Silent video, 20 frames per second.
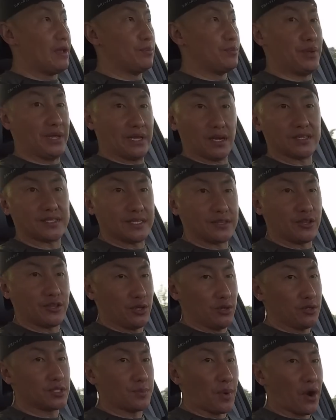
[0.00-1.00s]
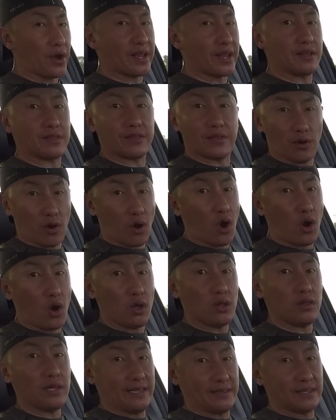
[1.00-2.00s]
Because in the used market, they're
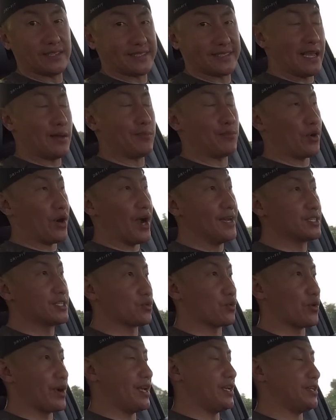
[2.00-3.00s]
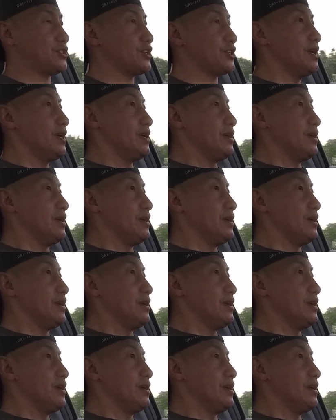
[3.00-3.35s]
all in the same price range,